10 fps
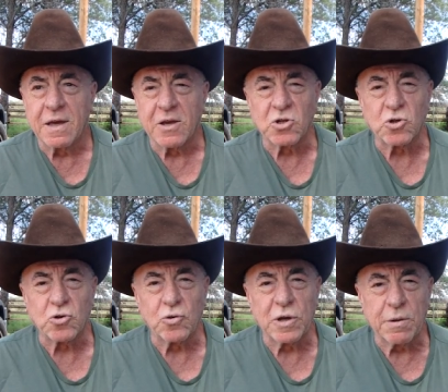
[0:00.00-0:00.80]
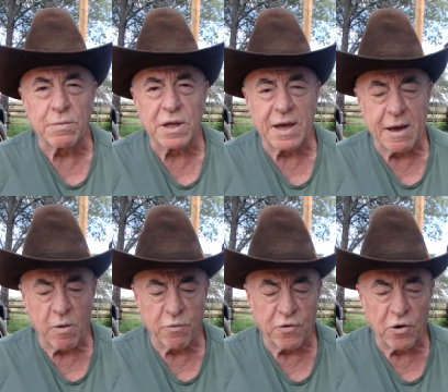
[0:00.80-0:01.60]
extremely
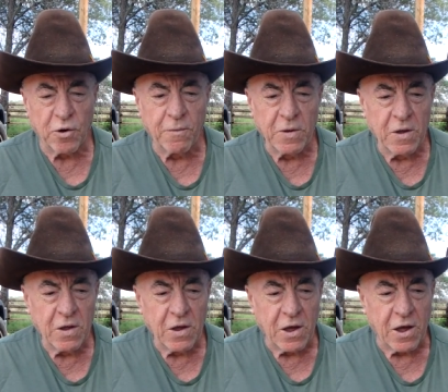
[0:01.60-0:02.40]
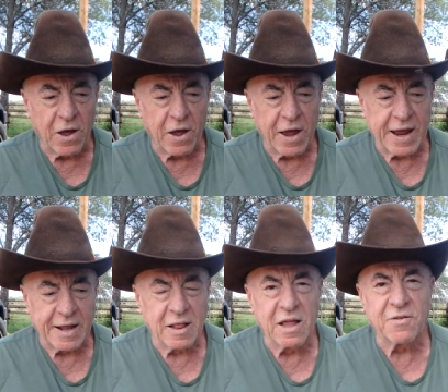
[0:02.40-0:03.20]
helpful uh,
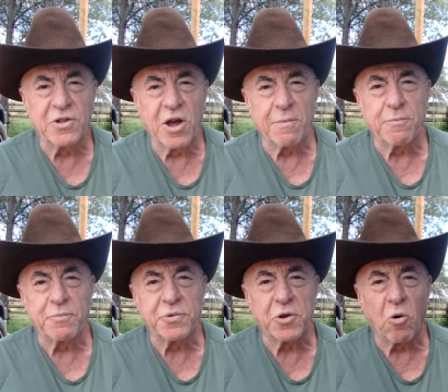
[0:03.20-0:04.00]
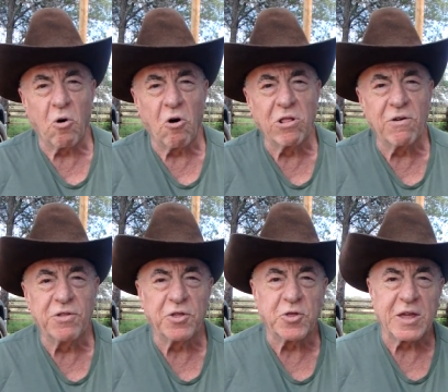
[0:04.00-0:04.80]
and lived up to all
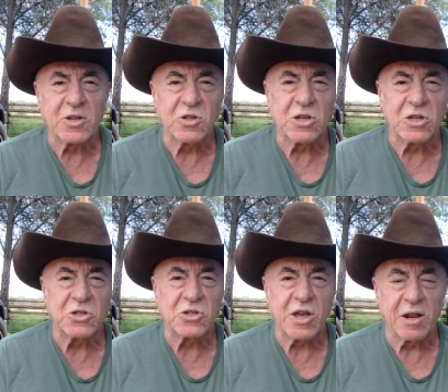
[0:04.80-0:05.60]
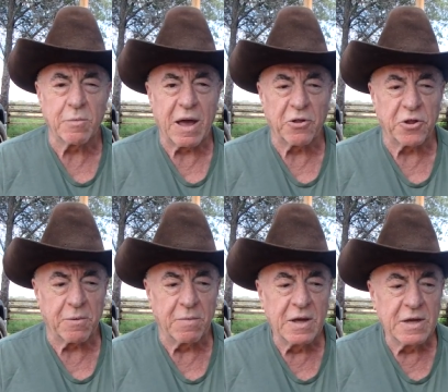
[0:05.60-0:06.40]
of the things that he said about them.